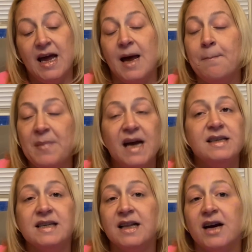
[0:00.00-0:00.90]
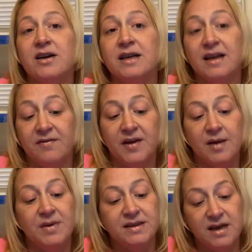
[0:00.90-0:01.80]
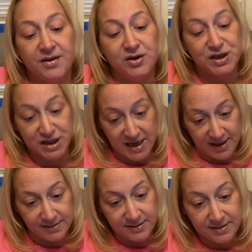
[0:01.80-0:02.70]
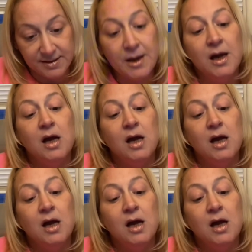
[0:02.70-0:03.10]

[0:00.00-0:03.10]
and begged Clara to give him another chance,